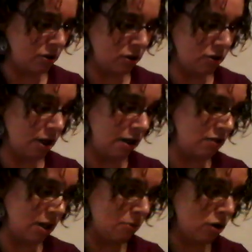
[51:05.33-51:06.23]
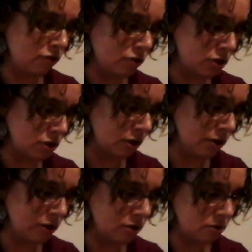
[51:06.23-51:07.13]
on here. Then I have to take them off, which is
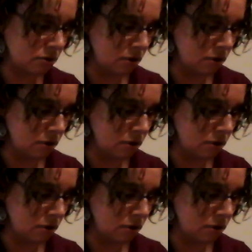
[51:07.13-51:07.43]
hilarious.